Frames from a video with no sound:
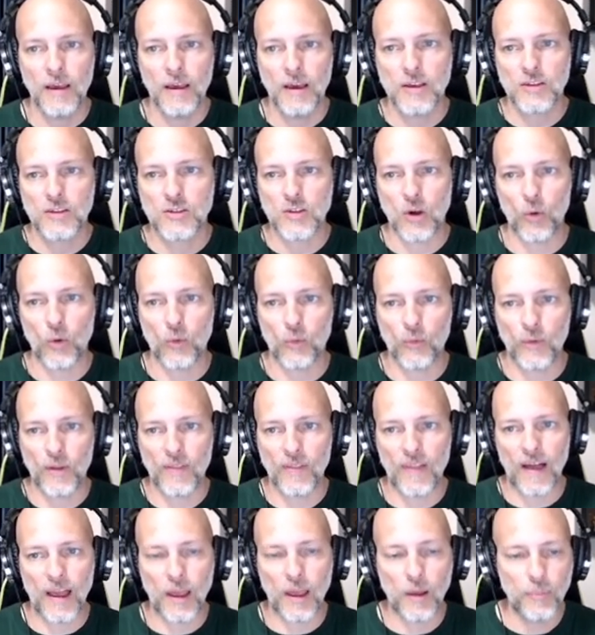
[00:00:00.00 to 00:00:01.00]
So
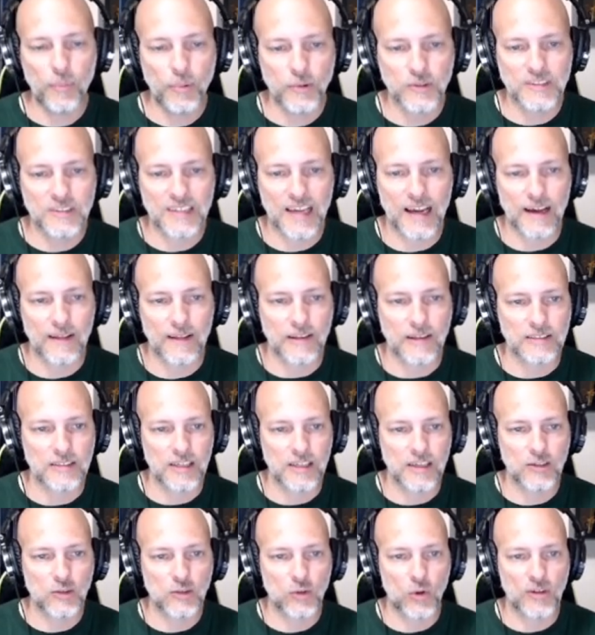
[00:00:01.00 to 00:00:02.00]
reliable talent
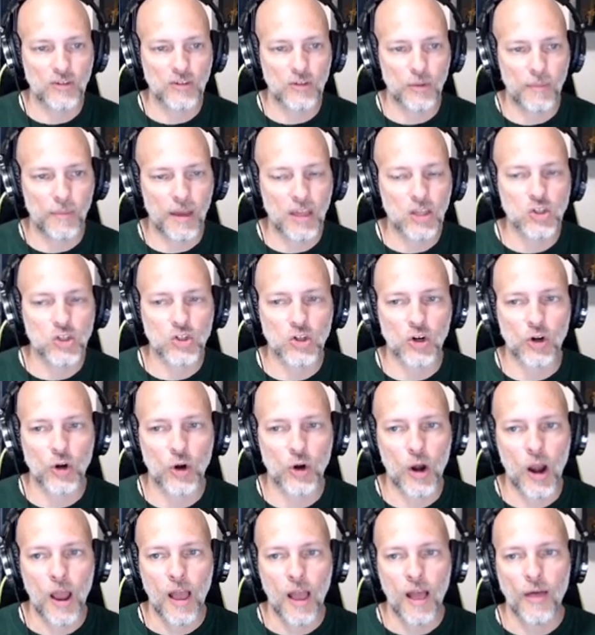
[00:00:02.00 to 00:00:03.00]
is going to make
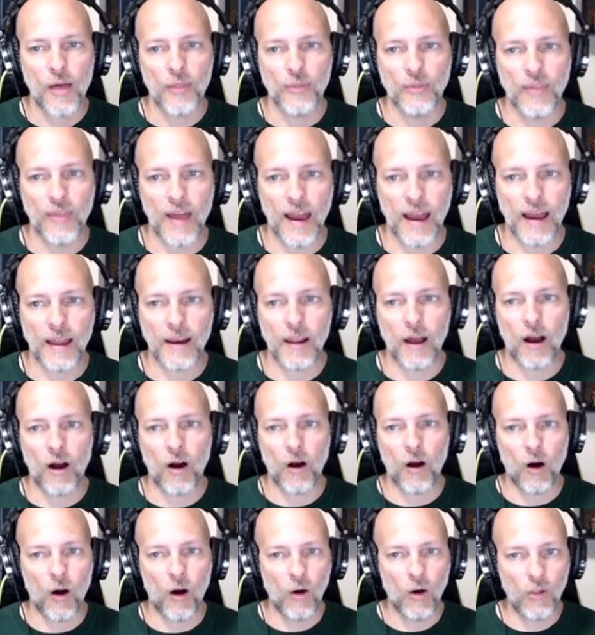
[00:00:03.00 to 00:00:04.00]
sure that
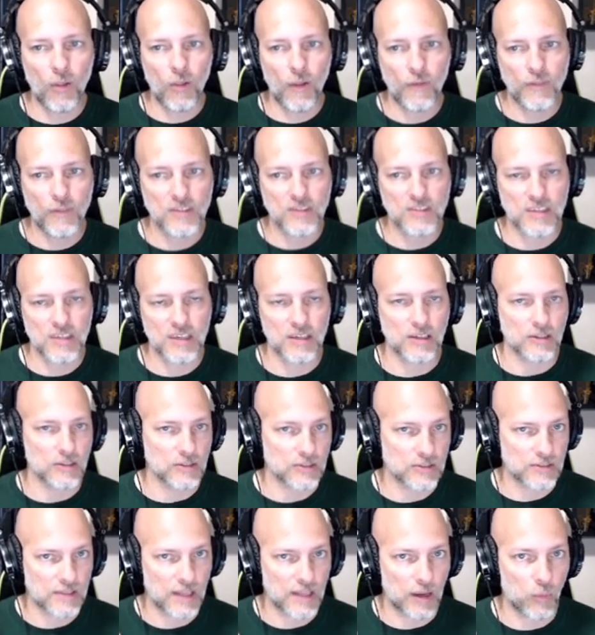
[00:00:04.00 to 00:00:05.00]
all of the
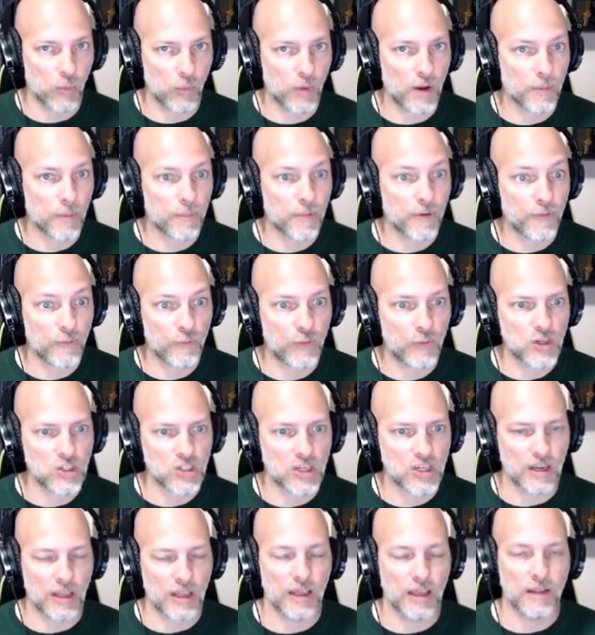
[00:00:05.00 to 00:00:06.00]
skills that we are
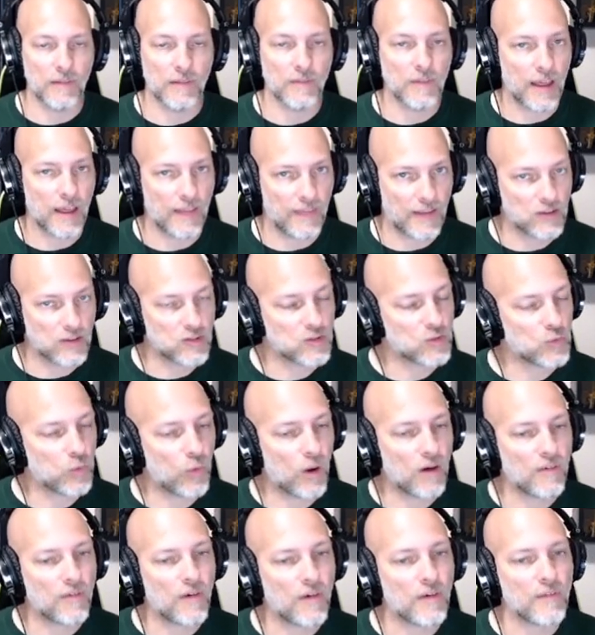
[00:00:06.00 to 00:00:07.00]
proficient in, and that's
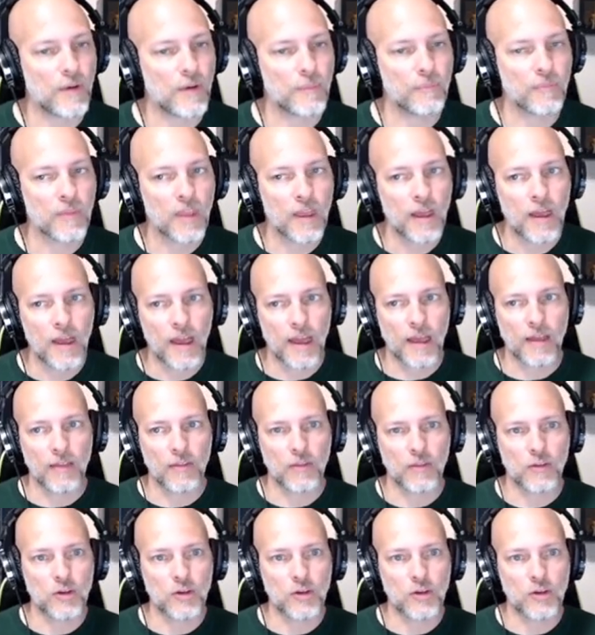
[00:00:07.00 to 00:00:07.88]
12 of them, there's